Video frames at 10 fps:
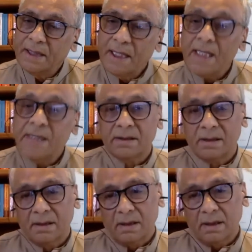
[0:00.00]
his
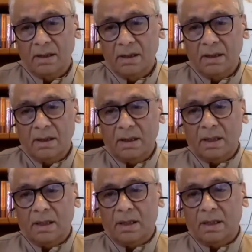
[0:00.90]

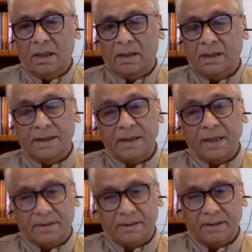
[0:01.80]
uh,
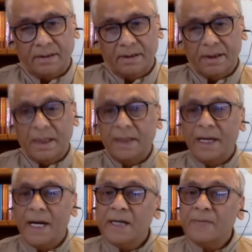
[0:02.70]
research that
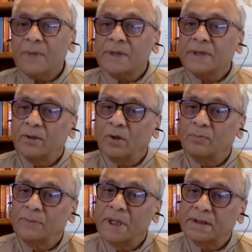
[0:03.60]
80%
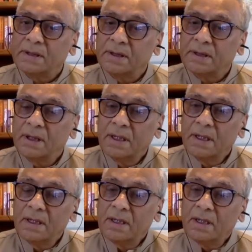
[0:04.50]
of these
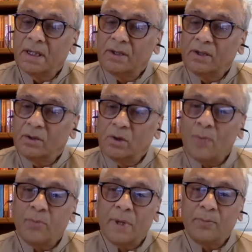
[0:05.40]

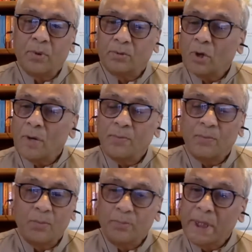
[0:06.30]
top, top
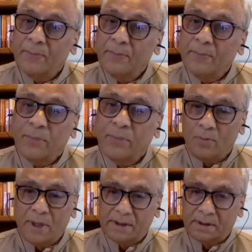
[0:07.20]
peak
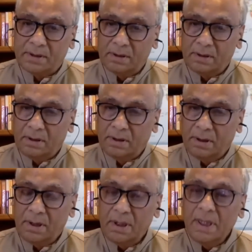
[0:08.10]
performers
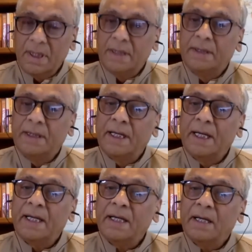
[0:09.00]

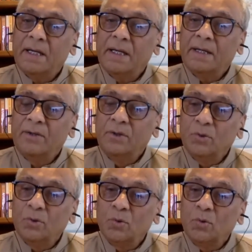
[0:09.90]
they
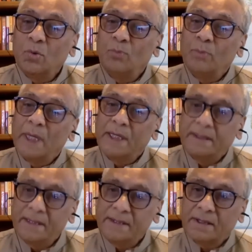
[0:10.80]
do
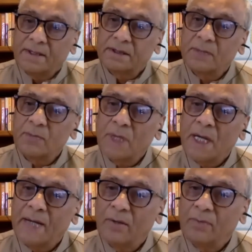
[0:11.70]
meditation, some
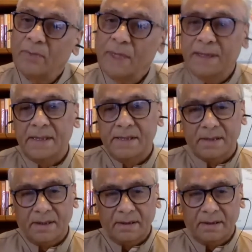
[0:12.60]
kind of meditation.